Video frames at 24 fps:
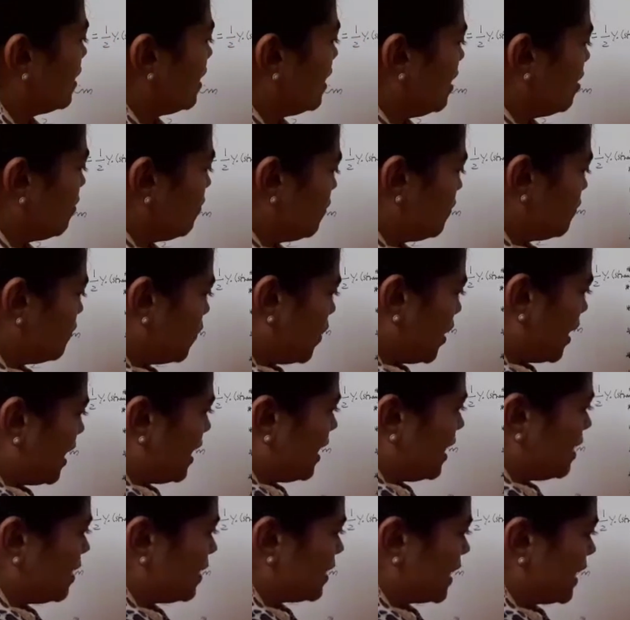if Y
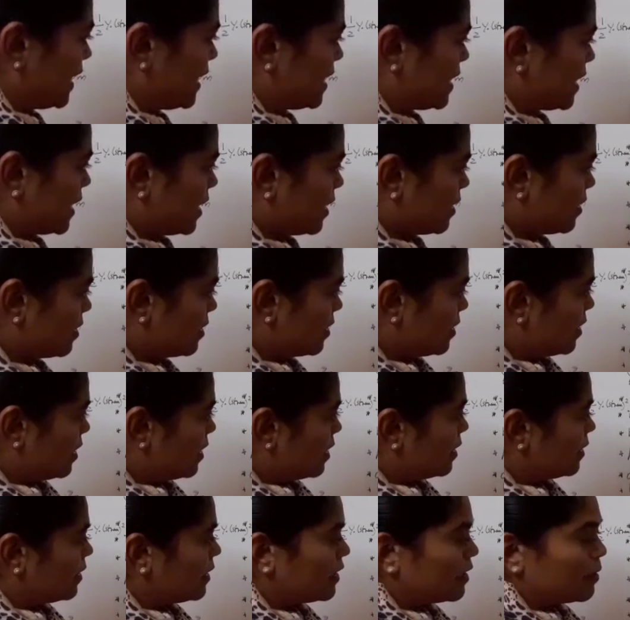increases,
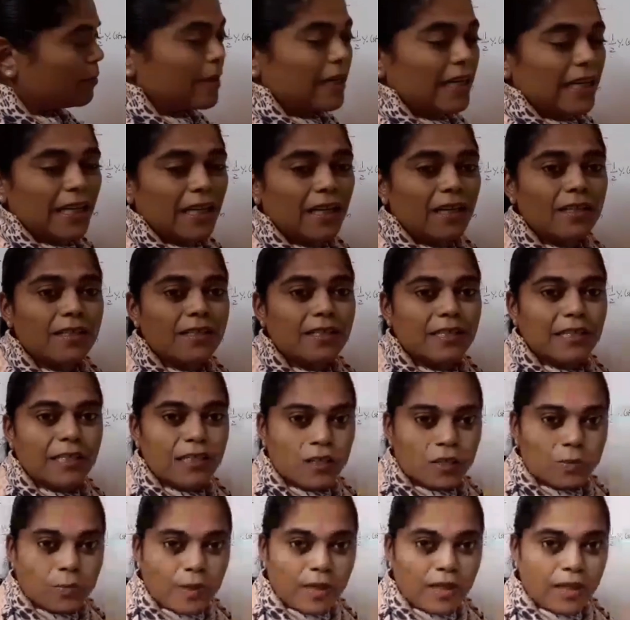then the material is
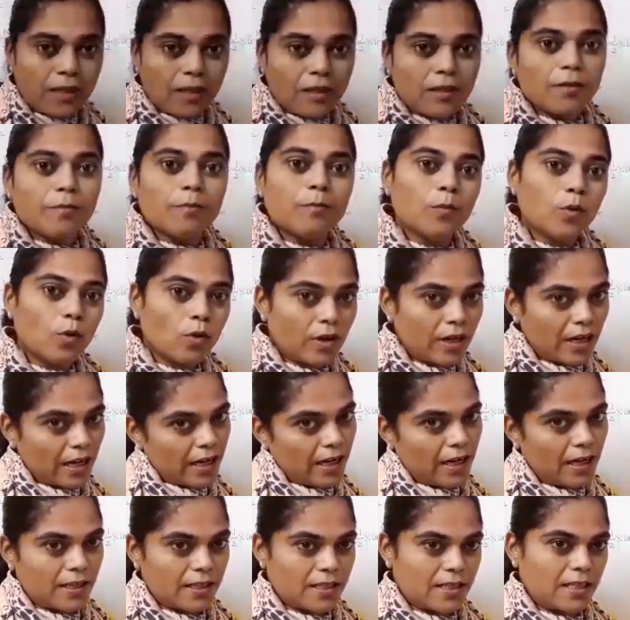said to be more
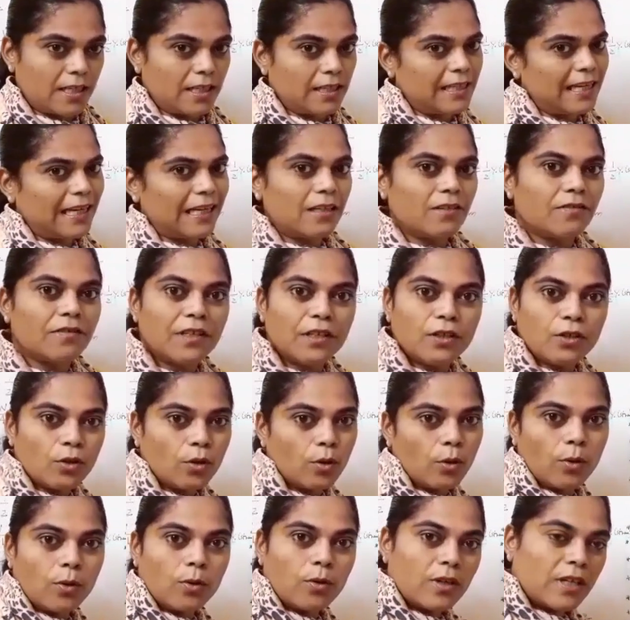elastic. That we
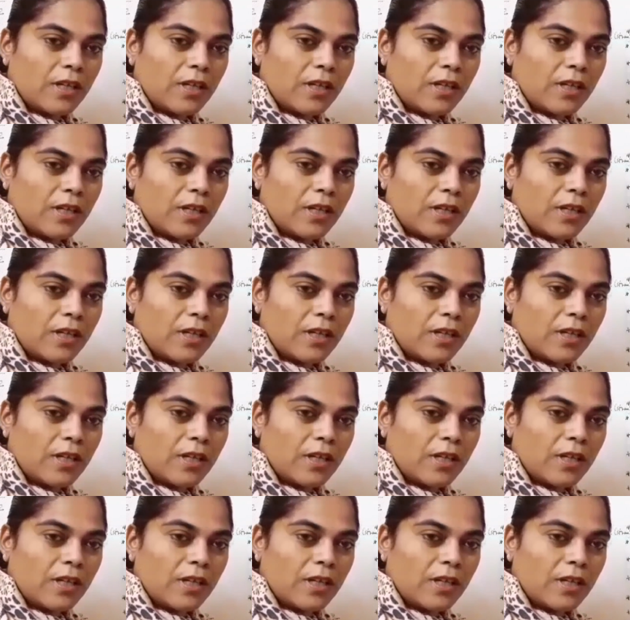know,